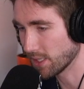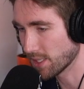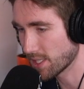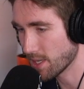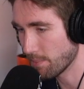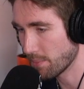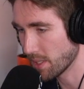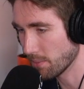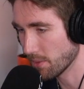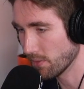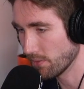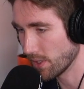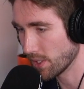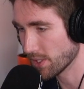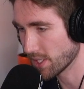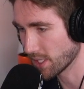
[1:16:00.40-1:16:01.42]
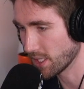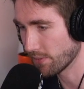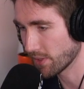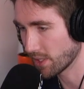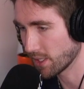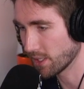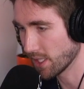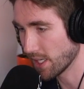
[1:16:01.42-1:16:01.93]
some people very
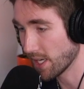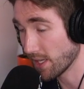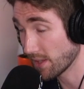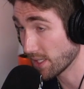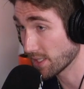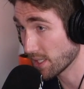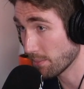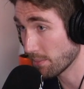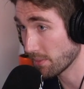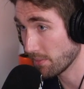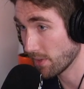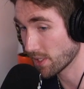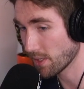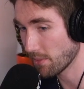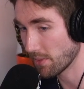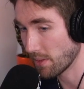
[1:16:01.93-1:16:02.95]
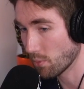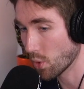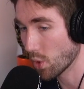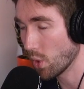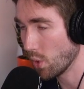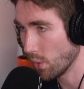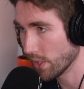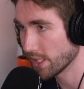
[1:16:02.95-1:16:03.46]
significantly, and I think some of them were
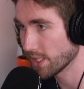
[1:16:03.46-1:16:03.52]
holding